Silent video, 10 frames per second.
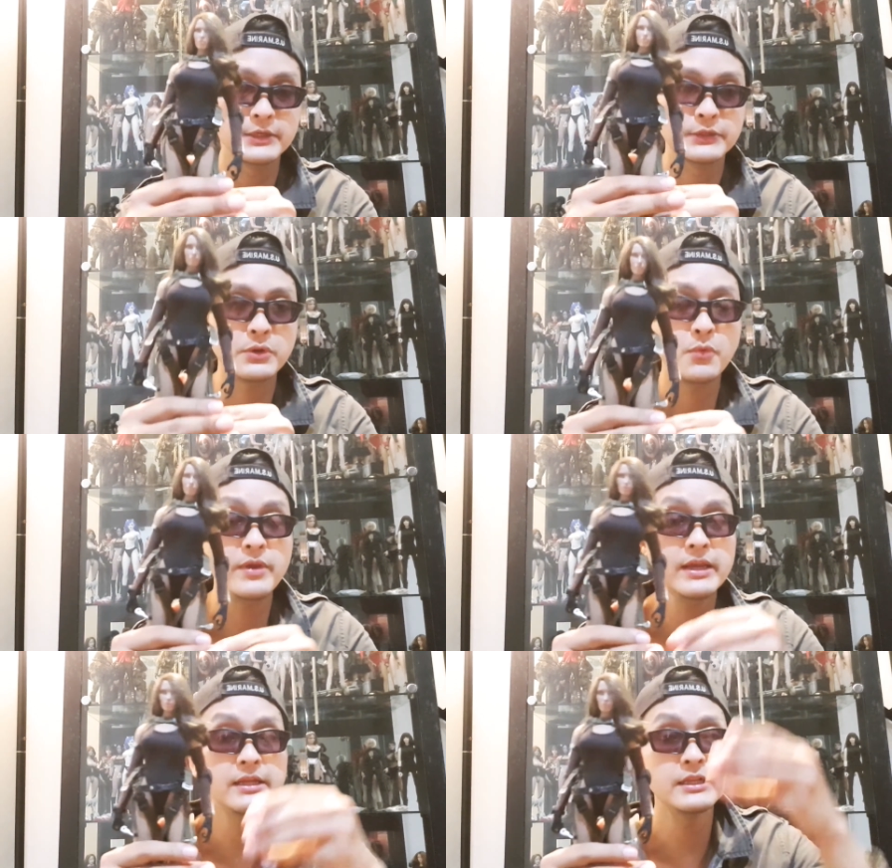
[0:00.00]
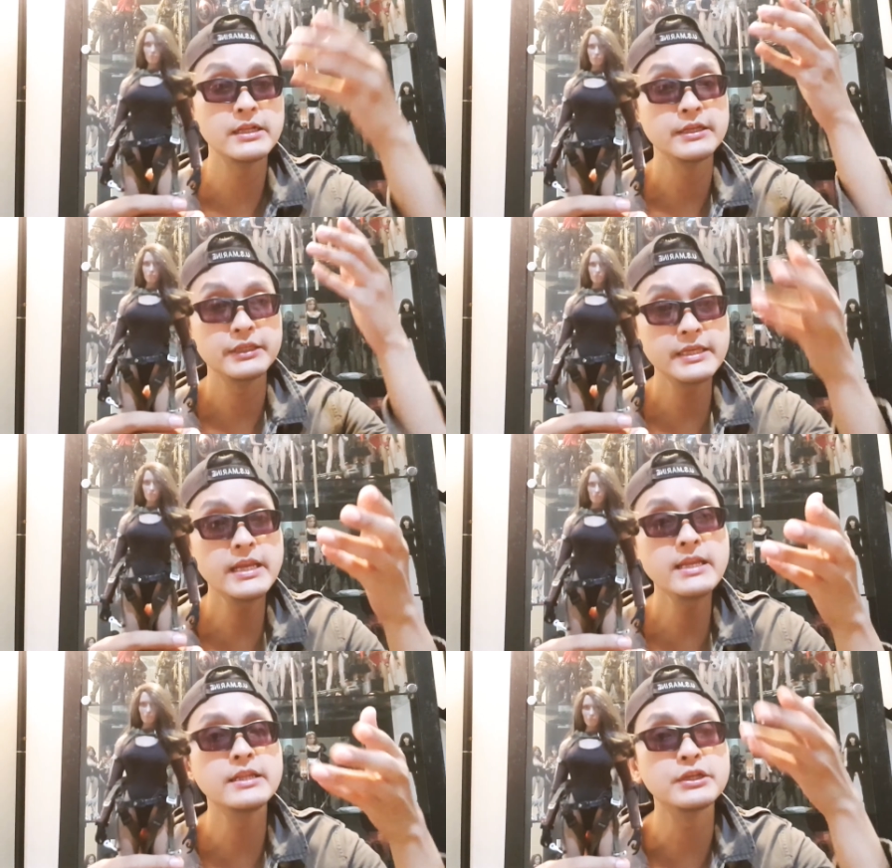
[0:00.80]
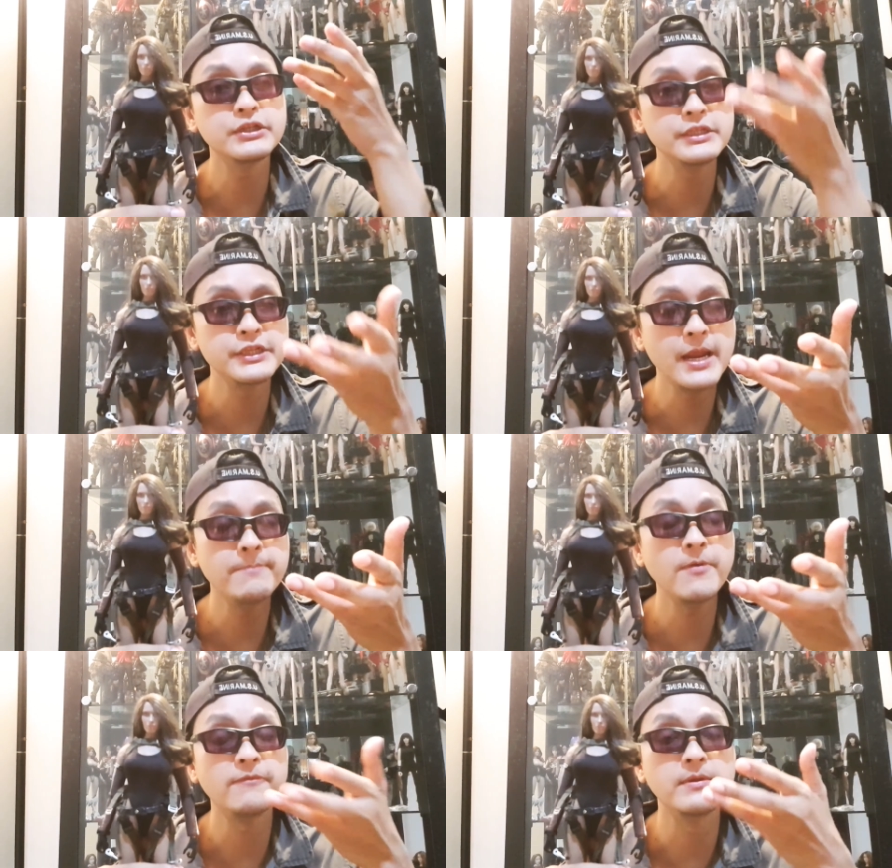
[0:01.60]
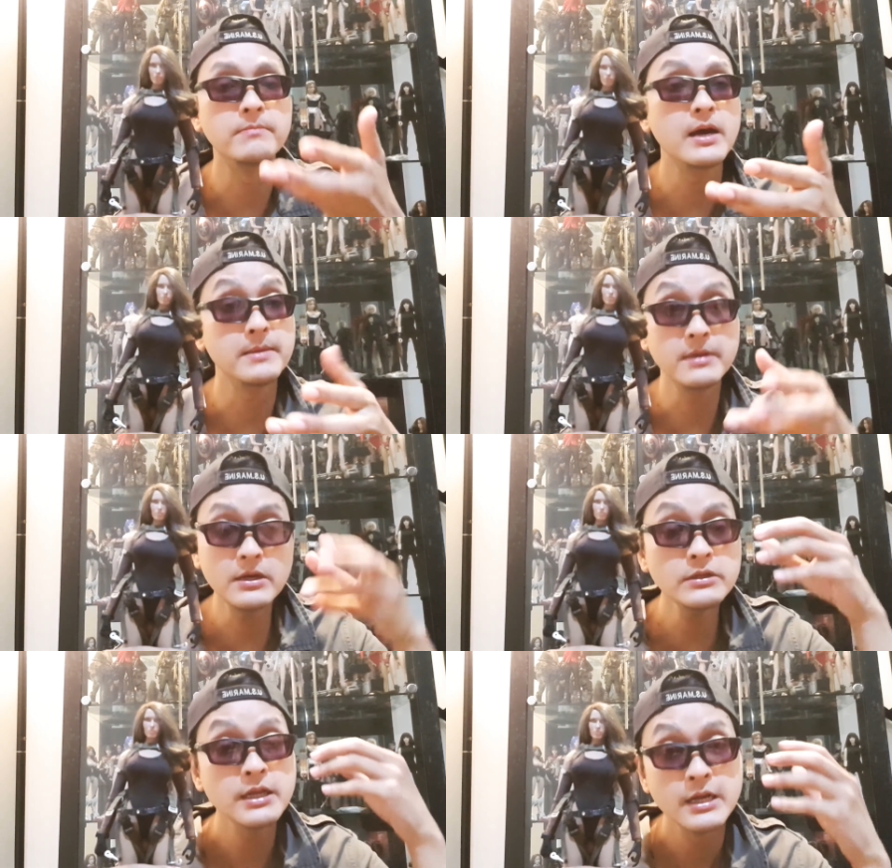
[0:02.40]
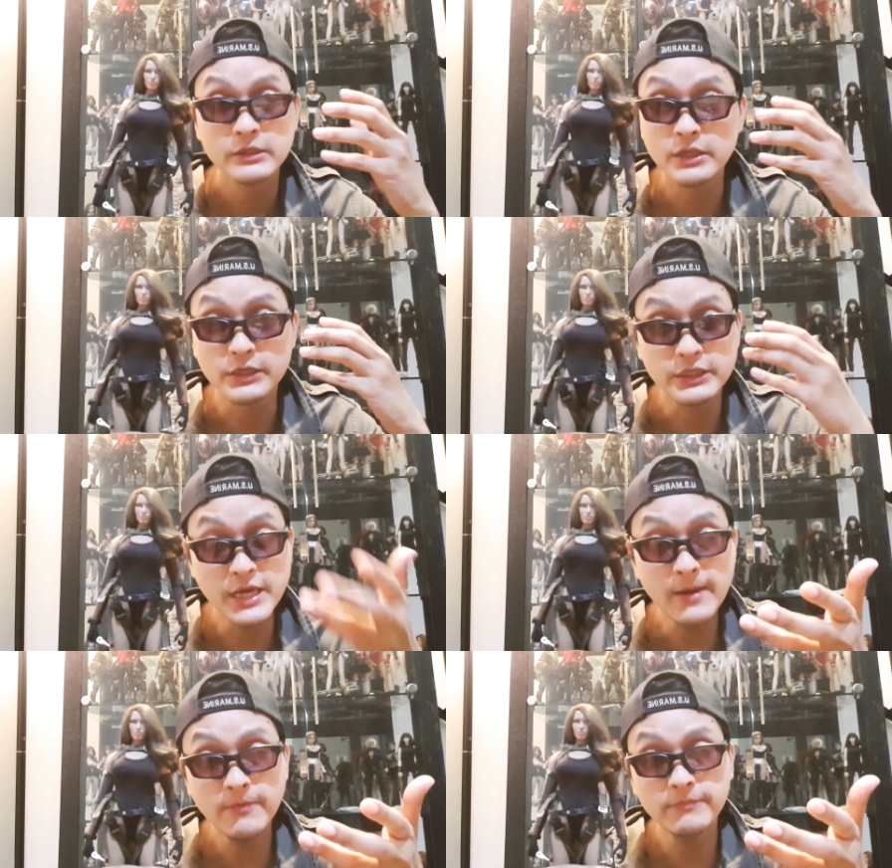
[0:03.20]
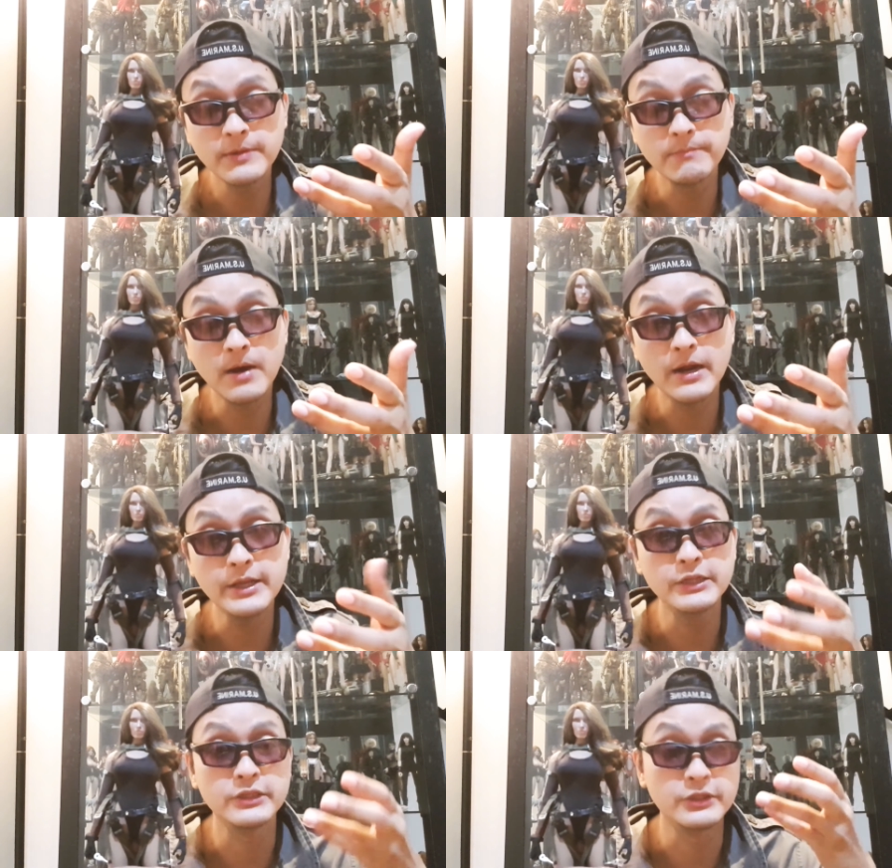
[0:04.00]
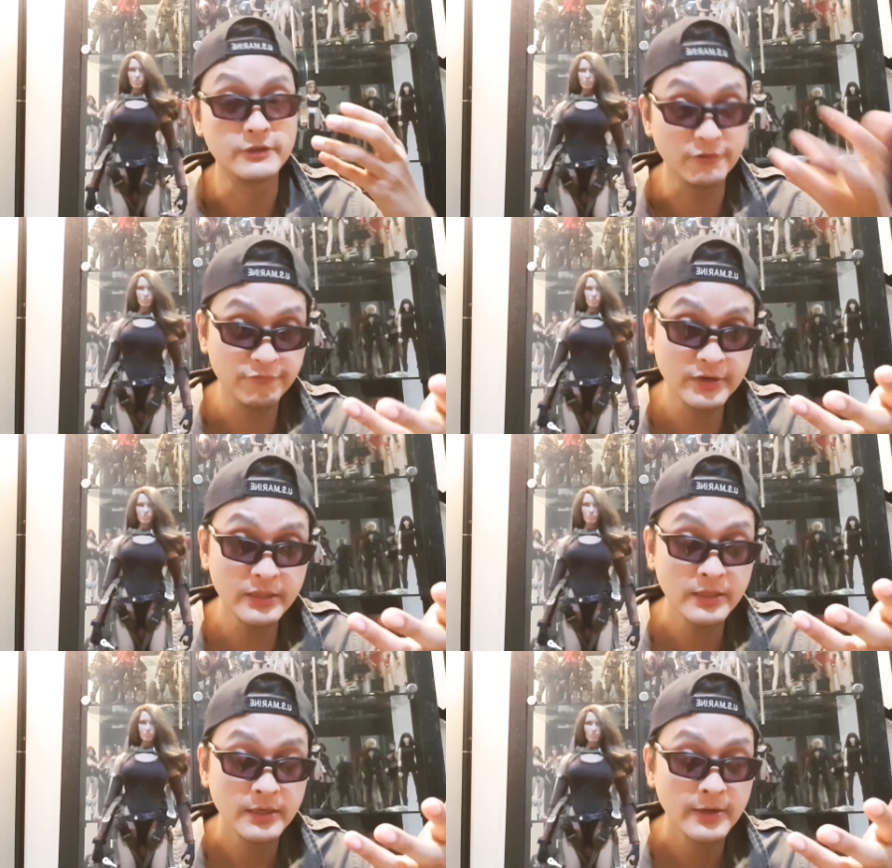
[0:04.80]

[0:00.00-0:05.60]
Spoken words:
so we can see the shape of the body, because the shape of the body is different.